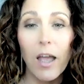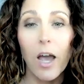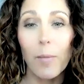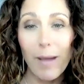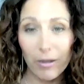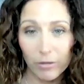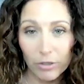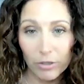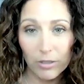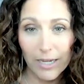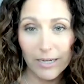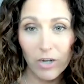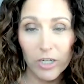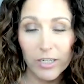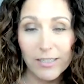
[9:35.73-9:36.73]
about
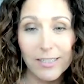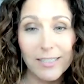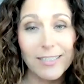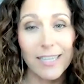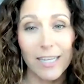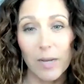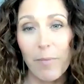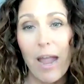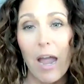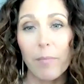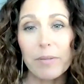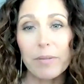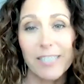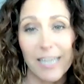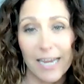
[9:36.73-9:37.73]
lookalike audiences, and I'm
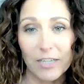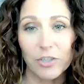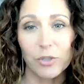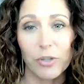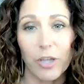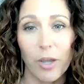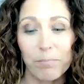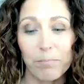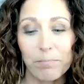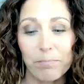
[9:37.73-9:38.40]
happy to answer them.